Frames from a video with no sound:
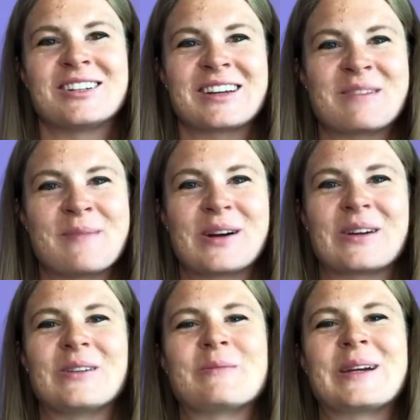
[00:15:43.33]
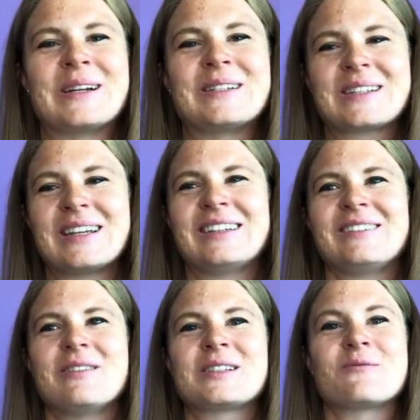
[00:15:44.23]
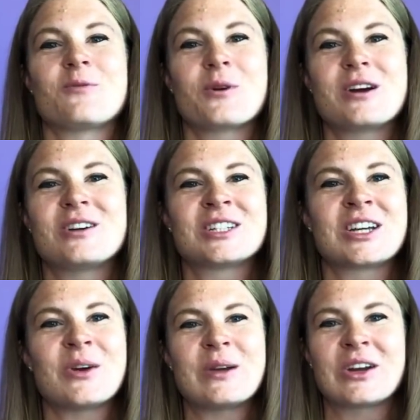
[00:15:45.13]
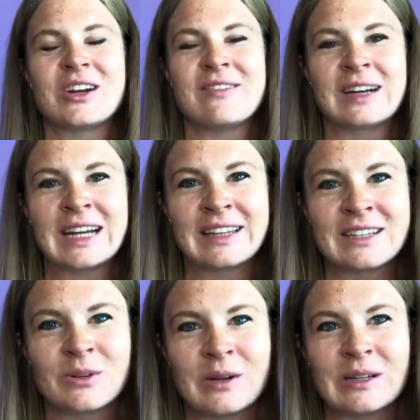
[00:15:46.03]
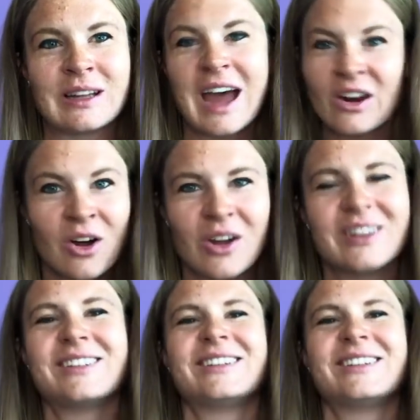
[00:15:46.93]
it's like a miracle, because was it 4 years ago we couldn't even get this oil at all.